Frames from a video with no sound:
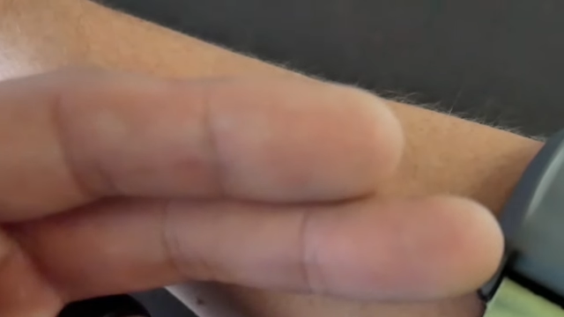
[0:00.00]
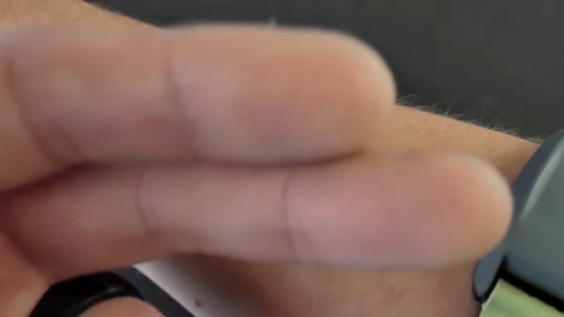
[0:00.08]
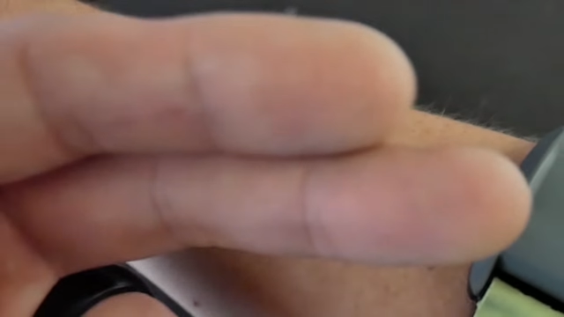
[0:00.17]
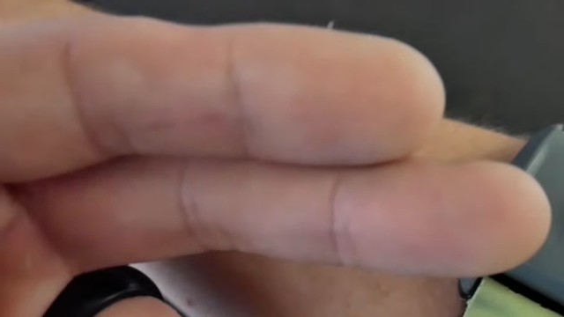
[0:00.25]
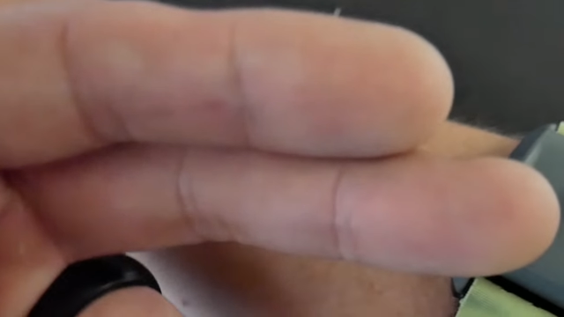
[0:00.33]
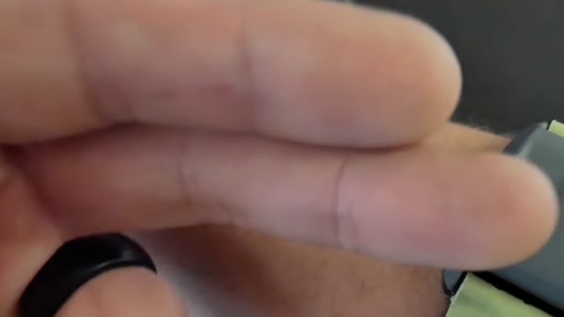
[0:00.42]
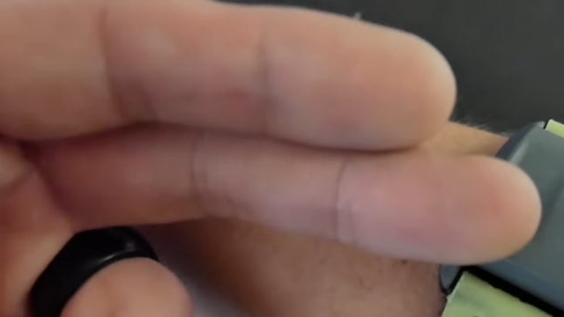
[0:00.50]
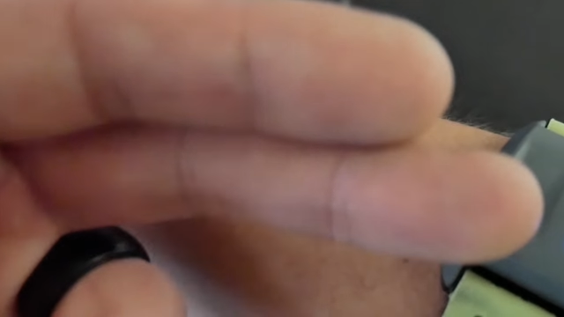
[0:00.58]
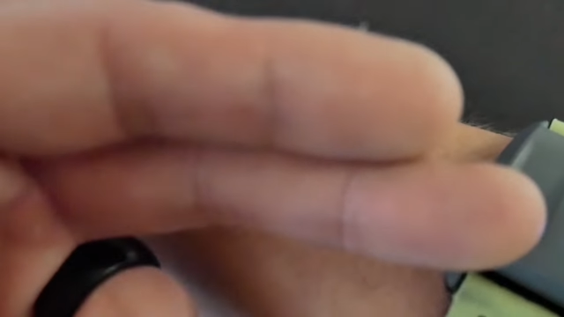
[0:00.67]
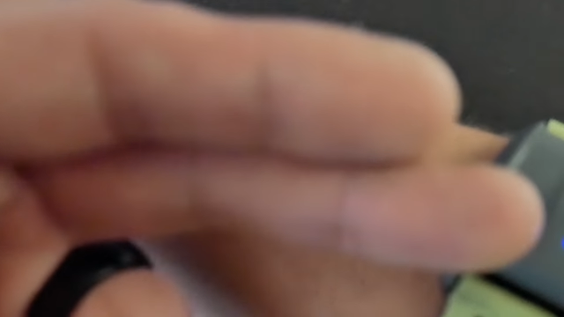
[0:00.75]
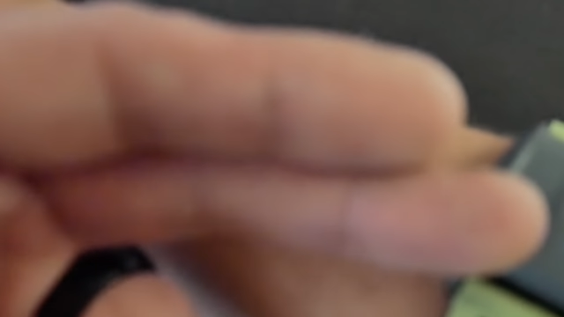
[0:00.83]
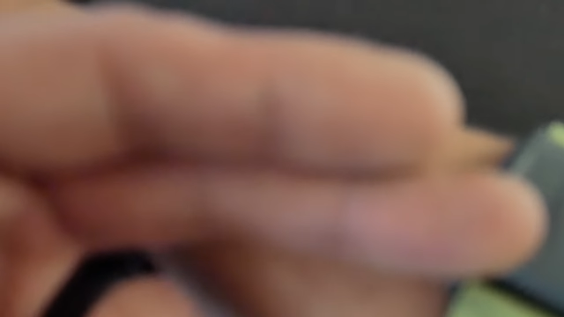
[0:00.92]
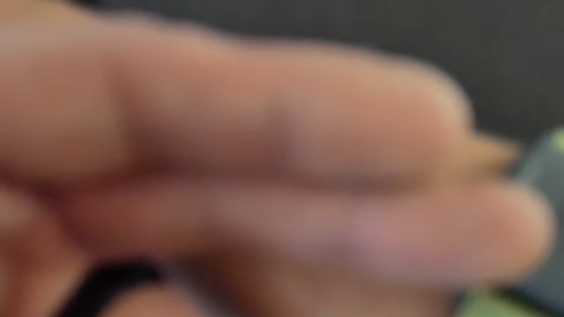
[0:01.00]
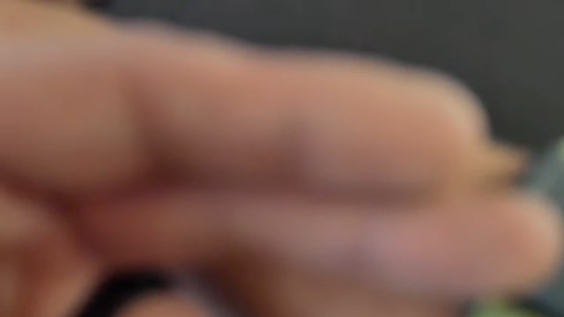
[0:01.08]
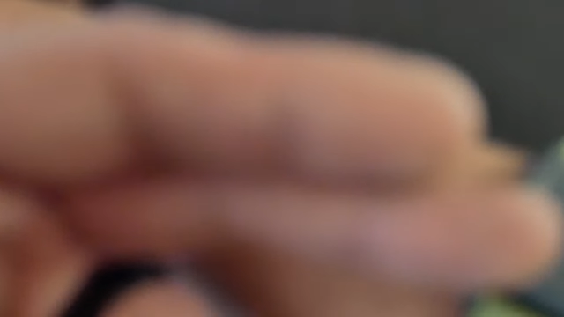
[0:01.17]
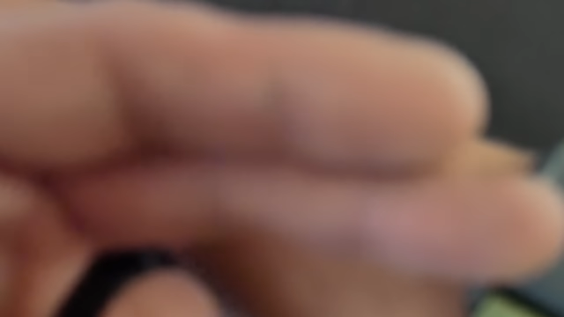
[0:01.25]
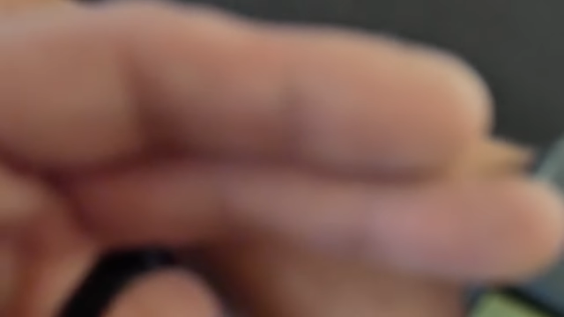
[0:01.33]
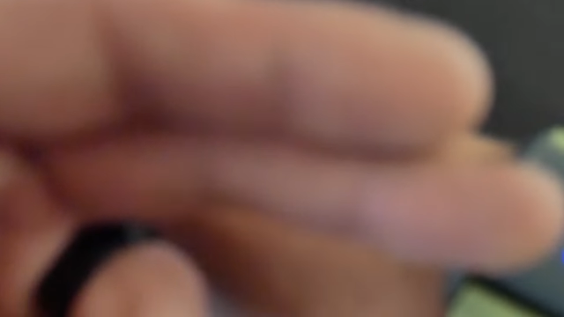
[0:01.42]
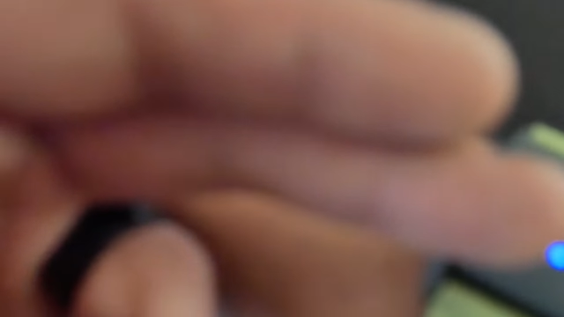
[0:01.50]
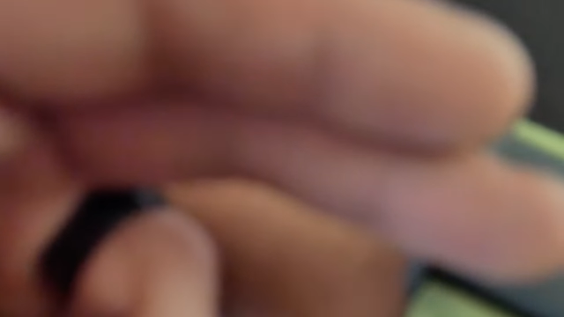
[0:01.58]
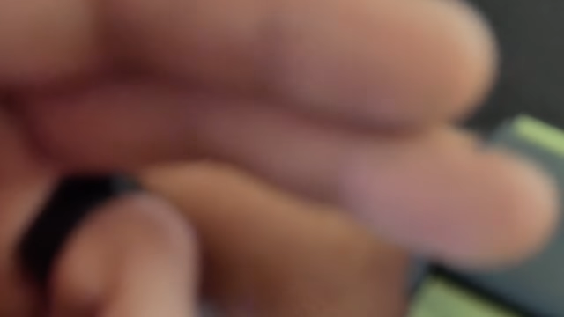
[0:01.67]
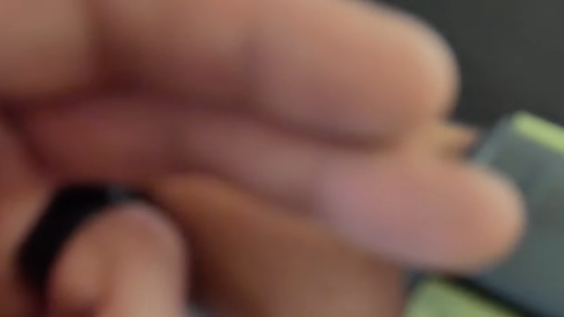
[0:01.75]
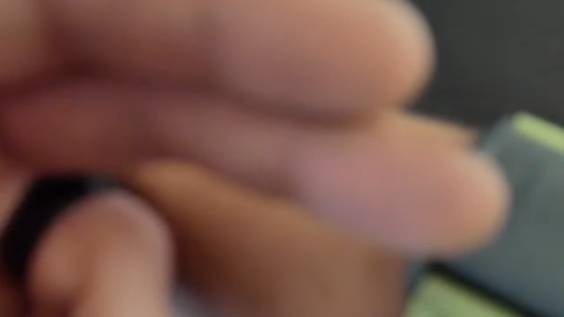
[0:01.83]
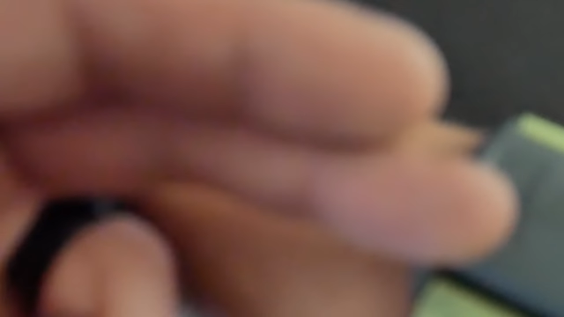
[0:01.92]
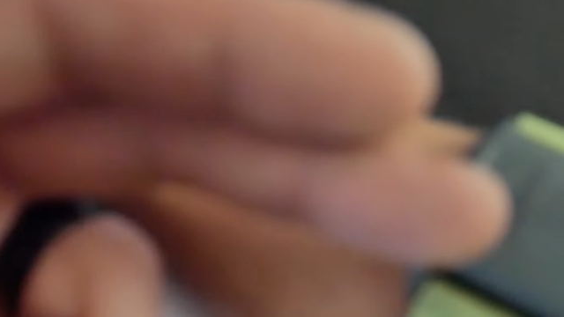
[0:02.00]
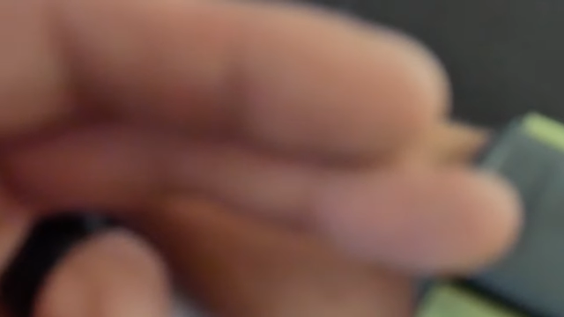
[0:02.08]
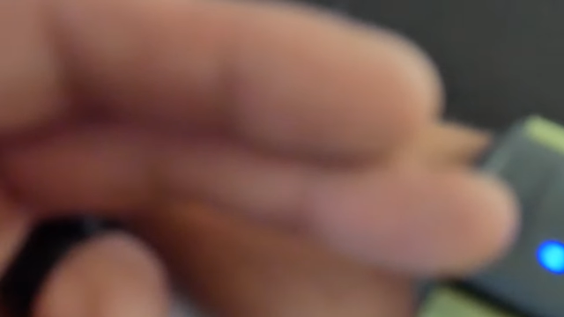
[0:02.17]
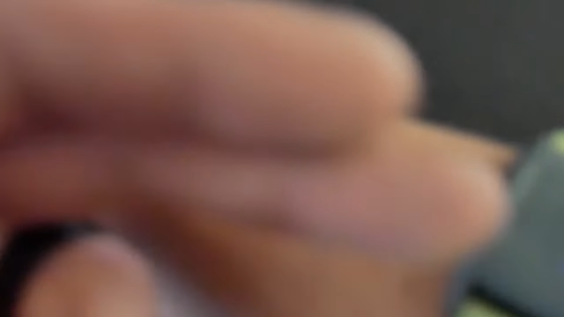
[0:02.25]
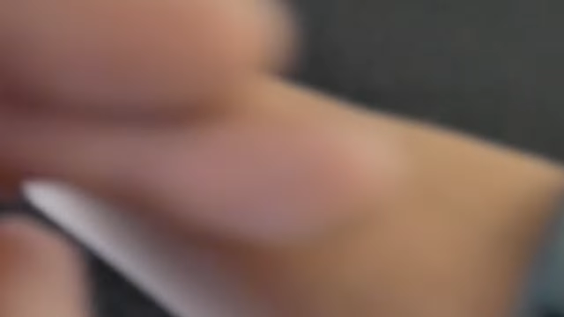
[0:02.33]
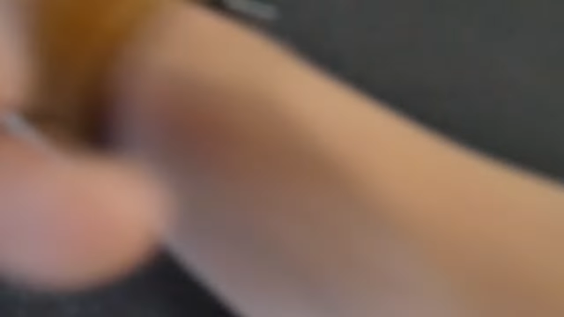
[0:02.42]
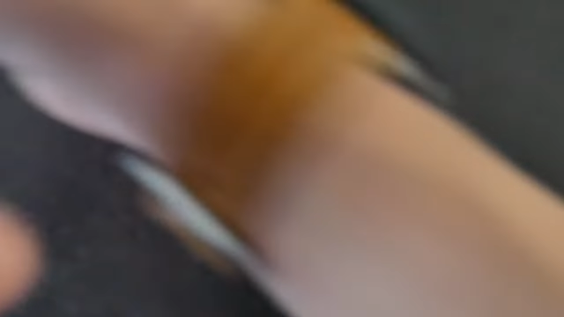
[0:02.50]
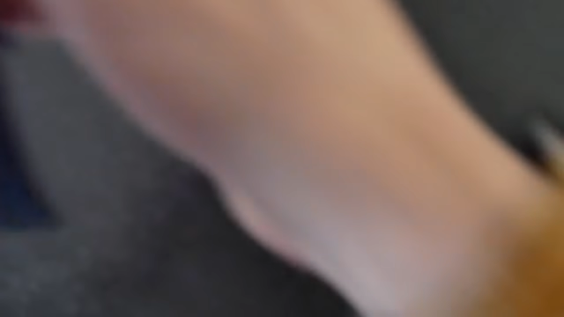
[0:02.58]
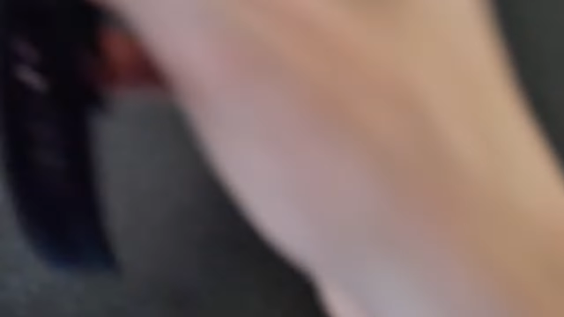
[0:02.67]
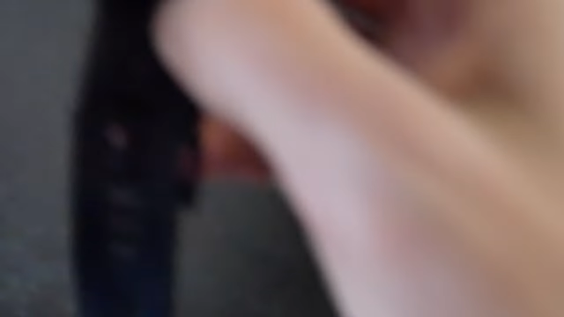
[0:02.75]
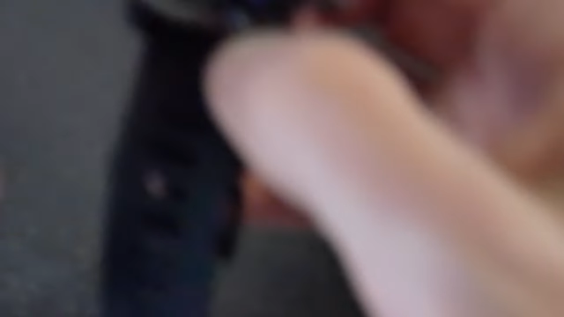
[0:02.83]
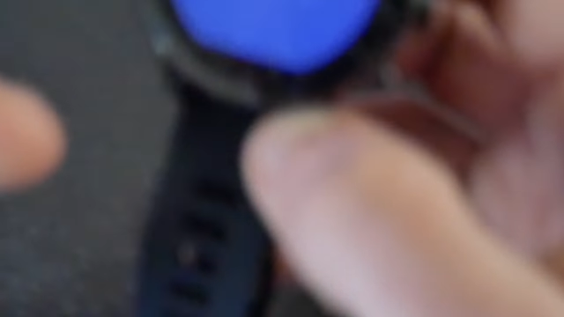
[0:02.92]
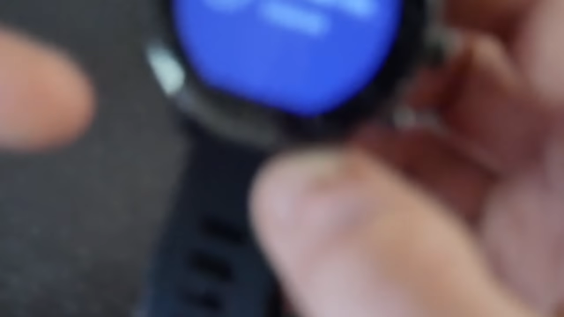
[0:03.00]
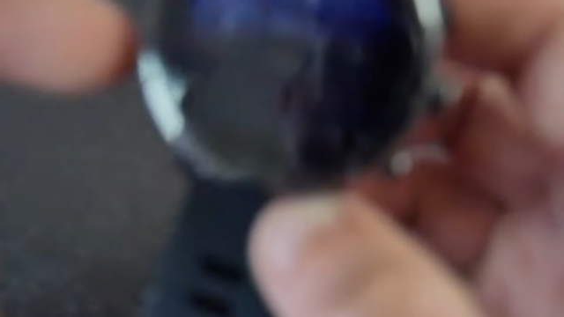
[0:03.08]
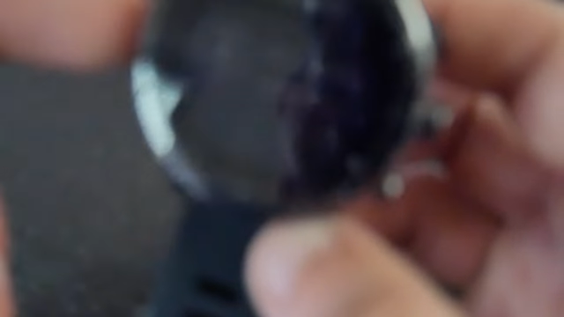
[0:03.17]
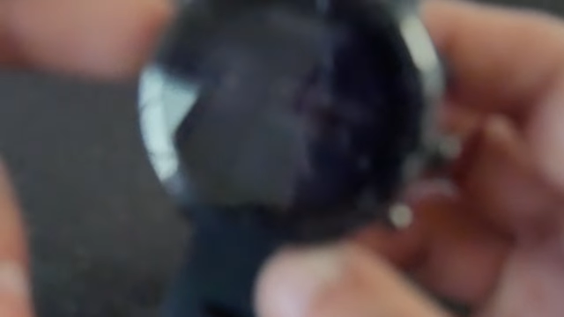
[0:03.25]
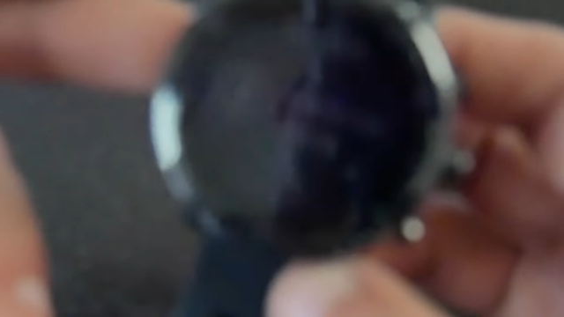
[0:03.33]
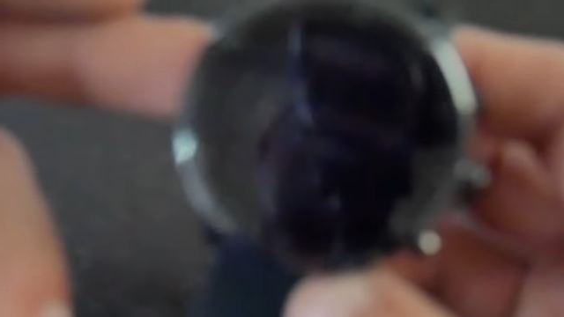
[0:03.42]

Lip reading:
(no speaker visible)